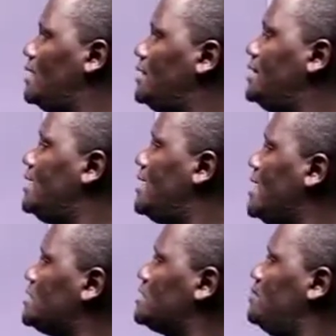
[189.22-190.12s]
The
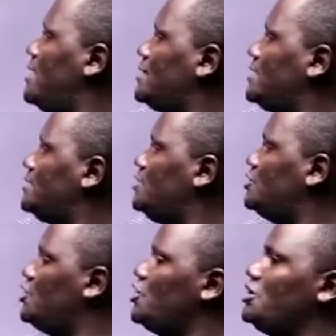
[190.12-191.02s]
last month, as I
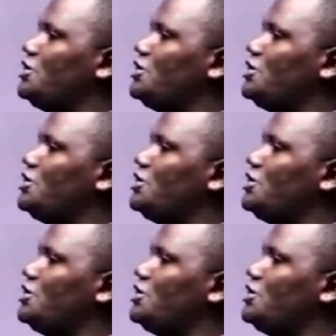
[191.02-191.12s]
told